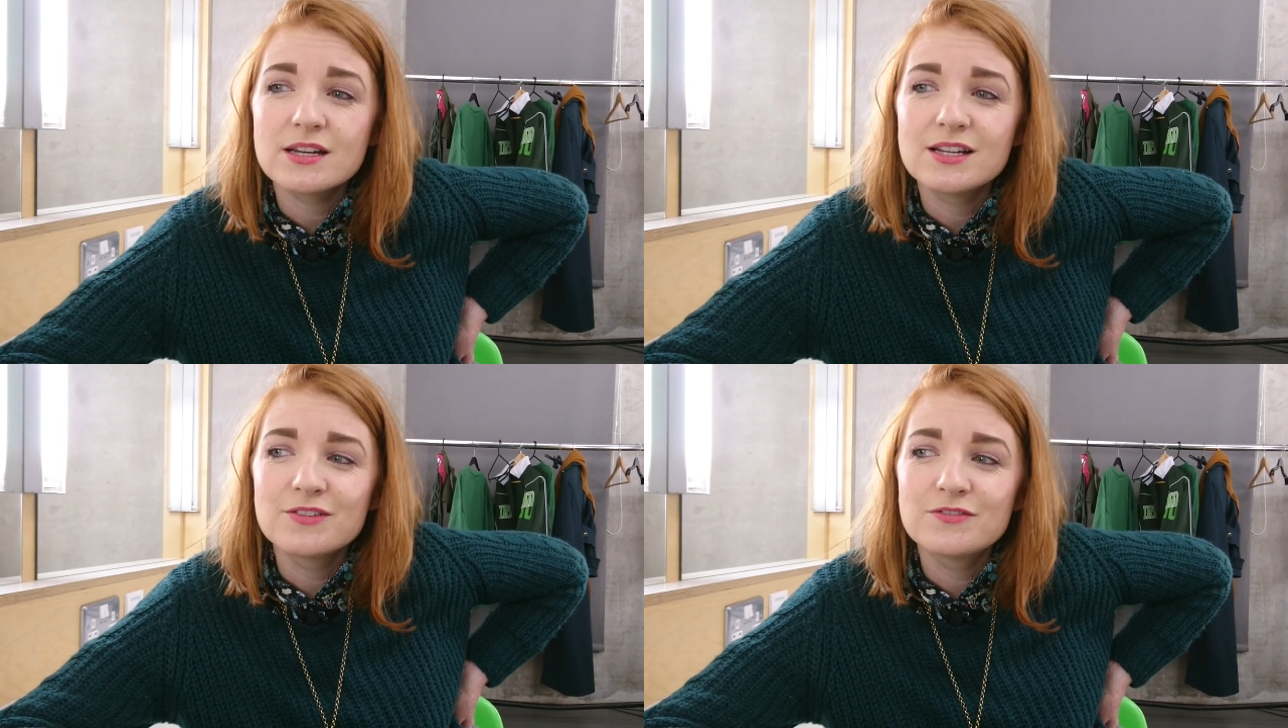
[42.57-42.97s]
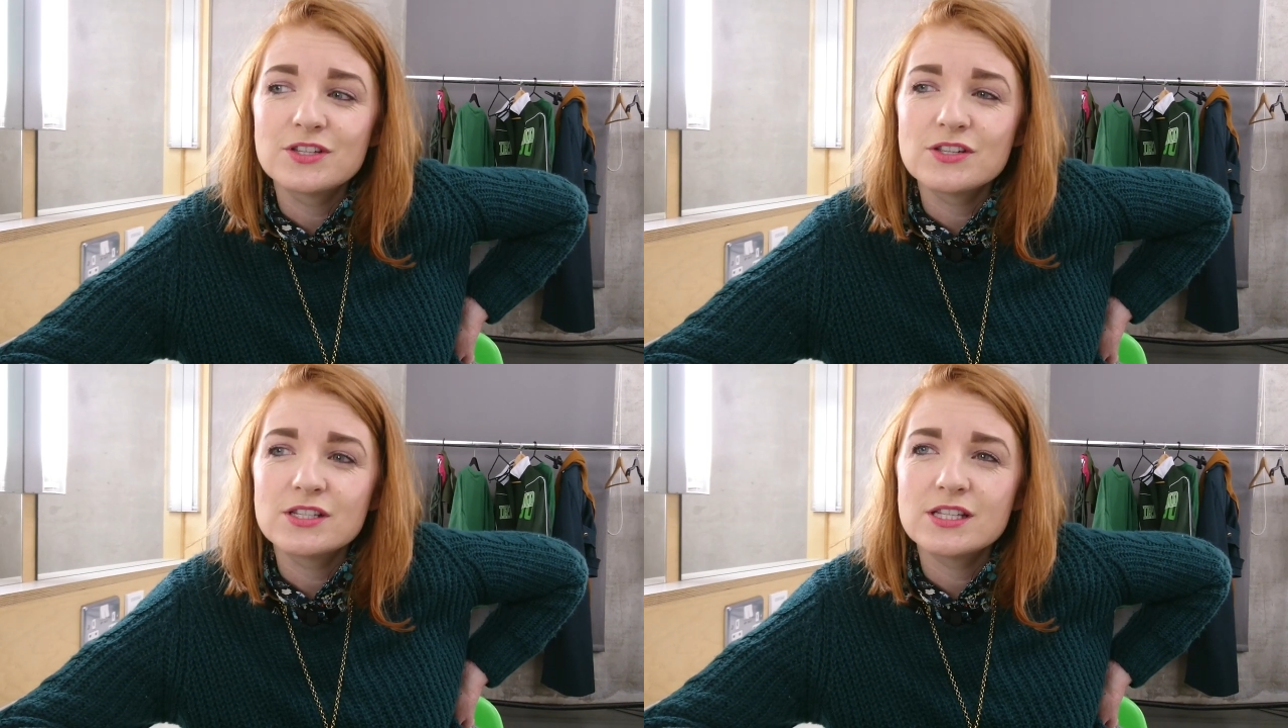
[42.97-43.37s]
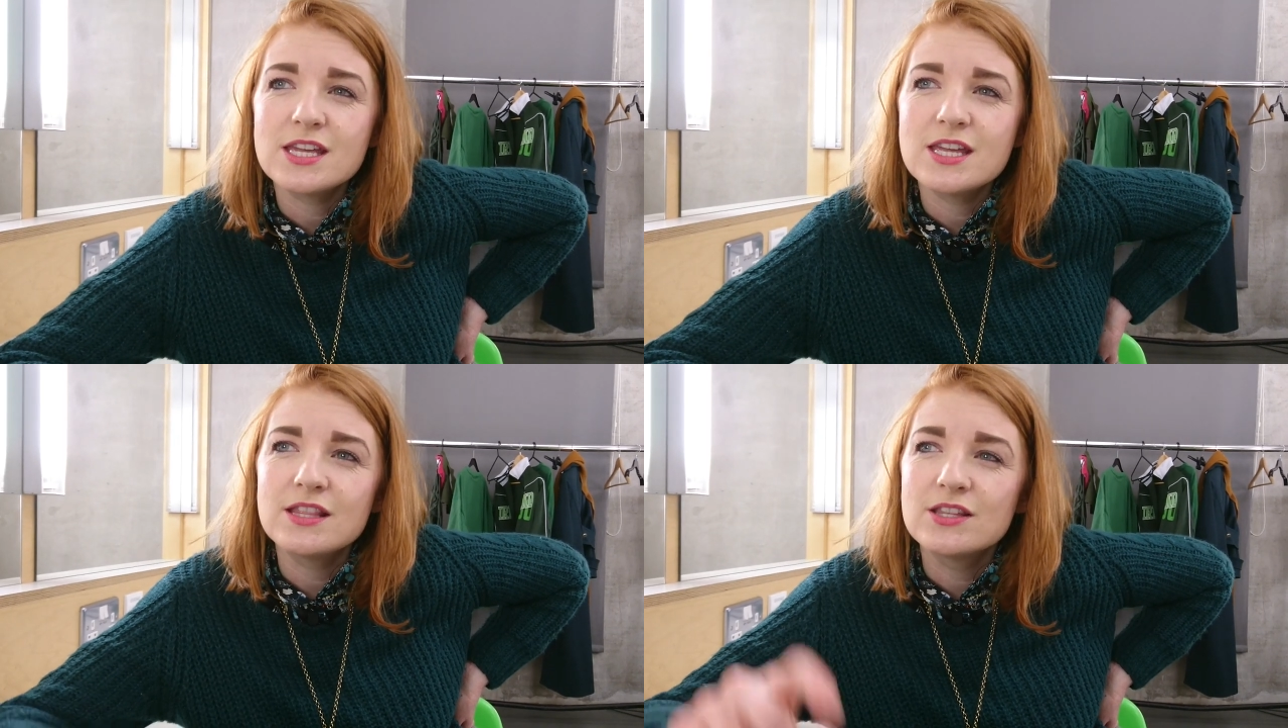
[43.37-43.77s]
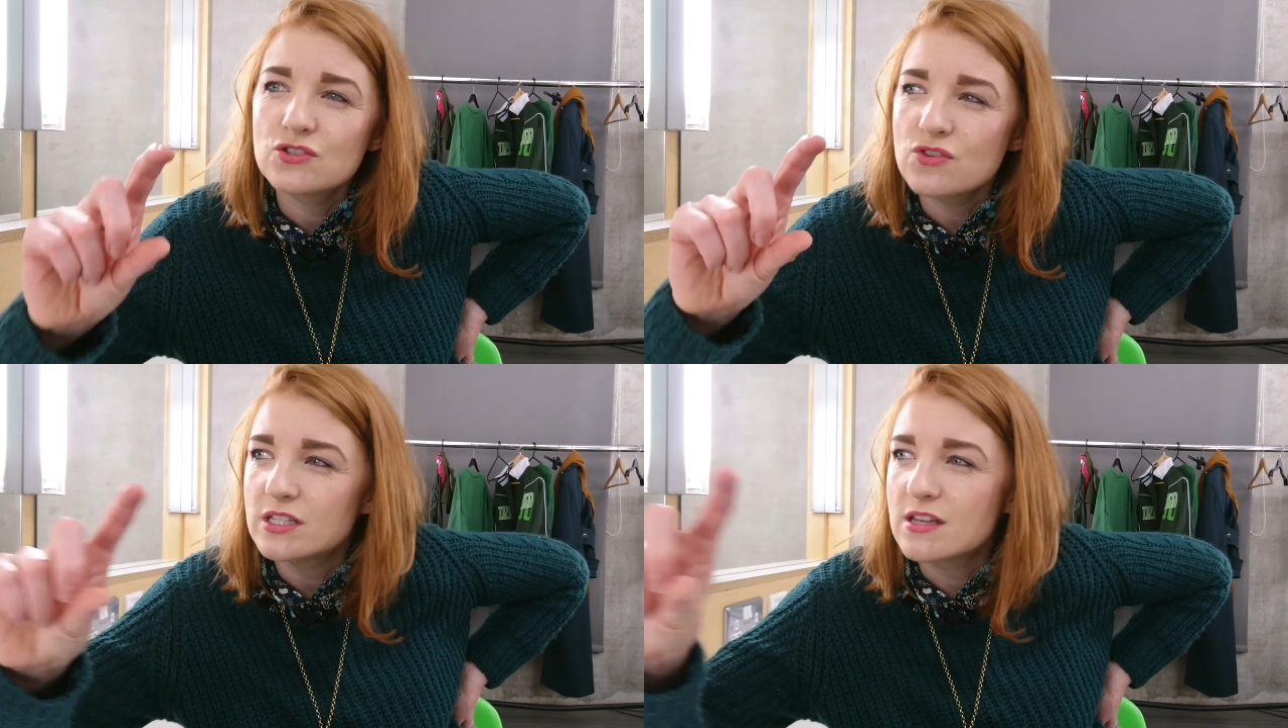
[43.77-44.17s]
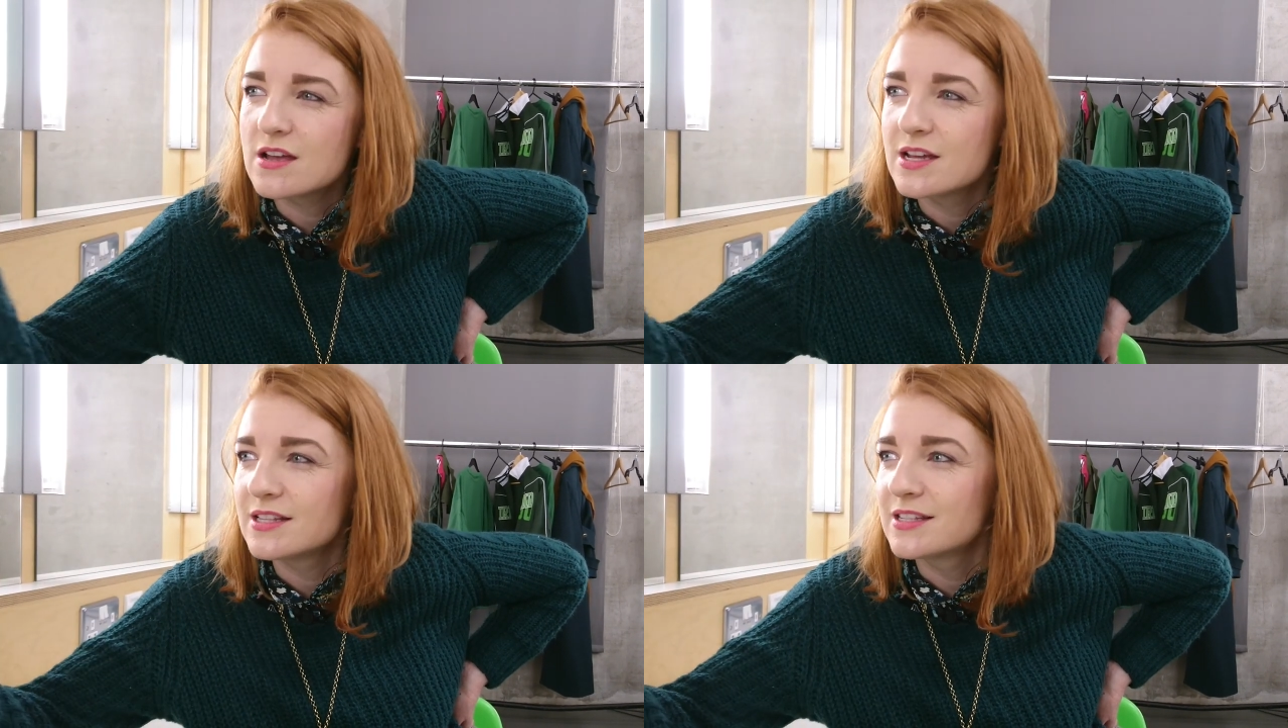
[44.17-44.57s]
I'd love to see the street
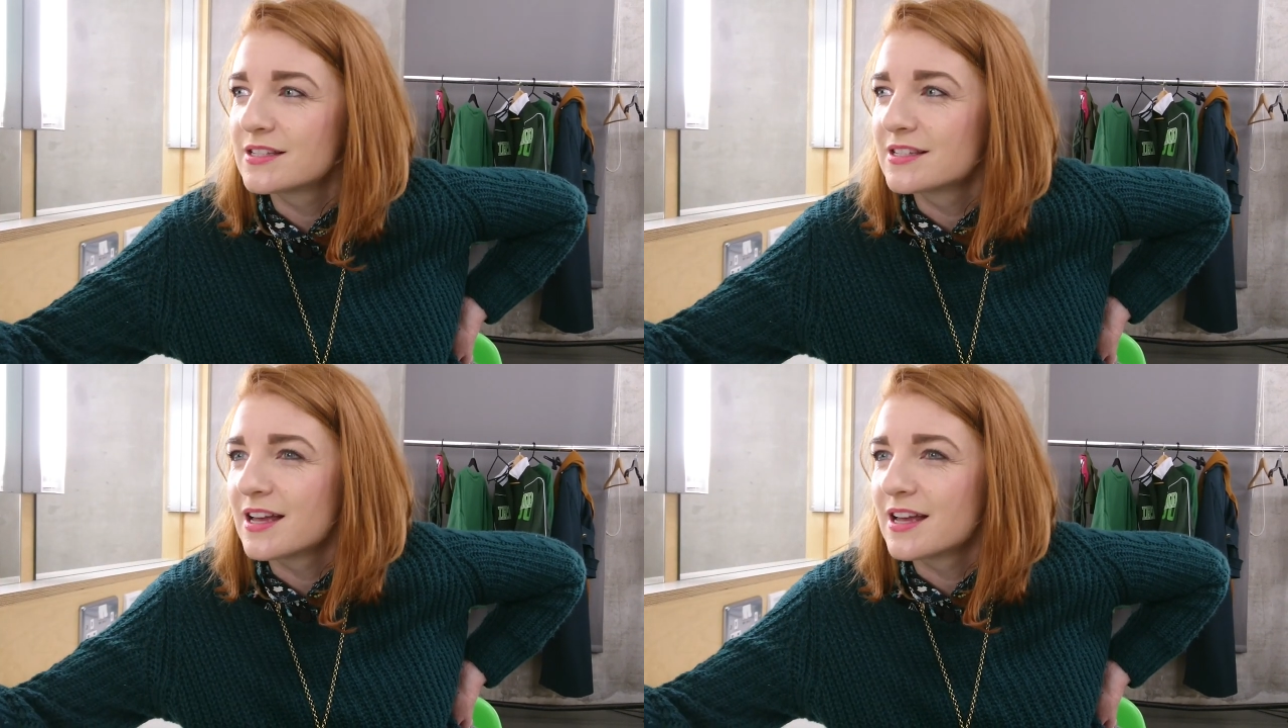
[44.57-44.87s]
signs